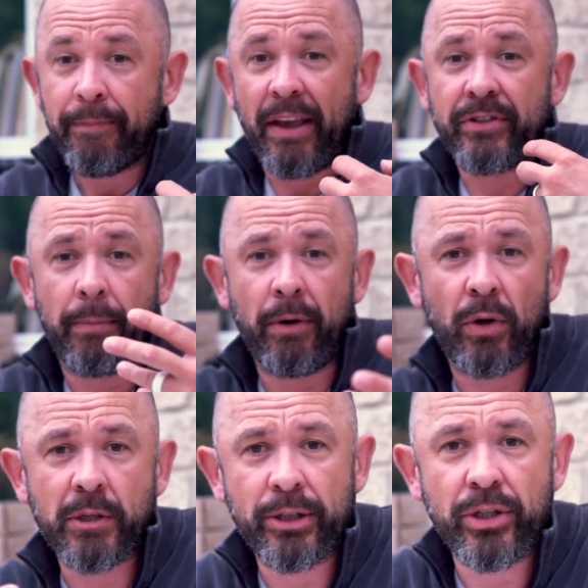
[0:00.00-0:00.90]
If someone
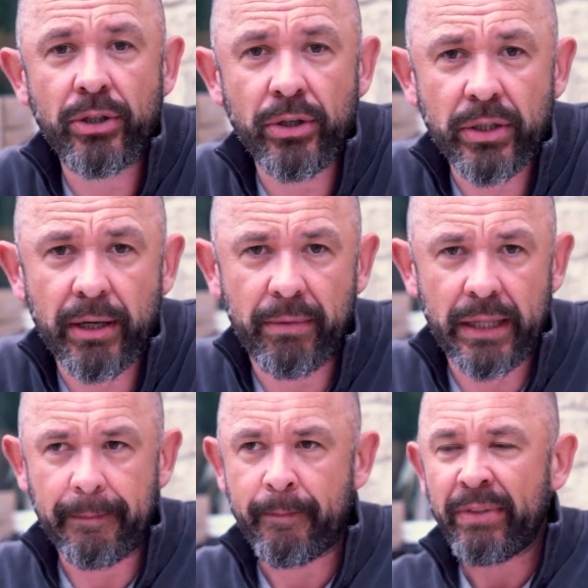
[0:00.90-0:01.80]
wants me to do
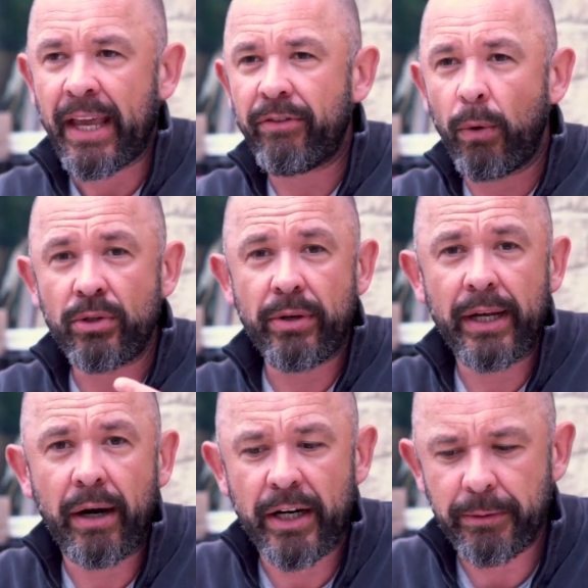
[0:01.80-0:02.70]
something, if they want to
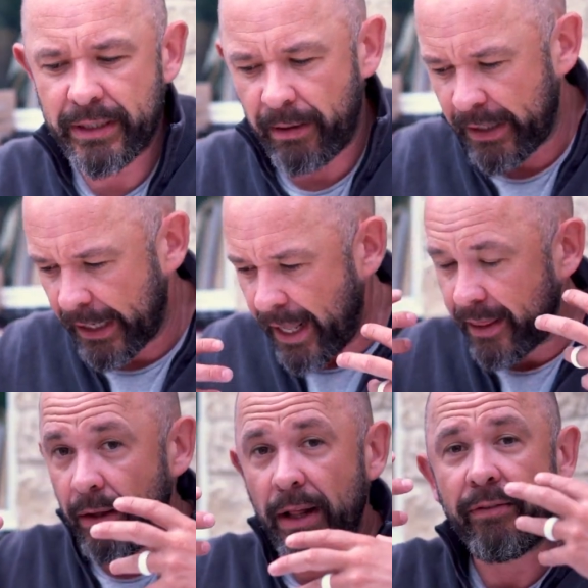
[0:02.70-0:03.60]
encourage me something,
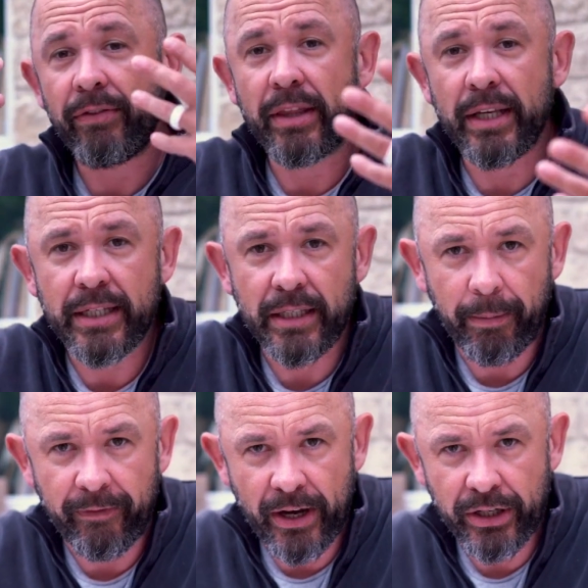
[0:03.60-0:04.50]
they'll have this
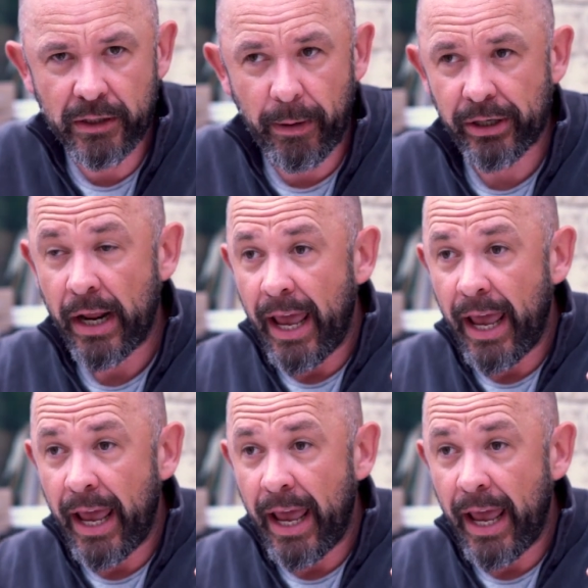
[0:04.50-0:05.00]
type of facial expression.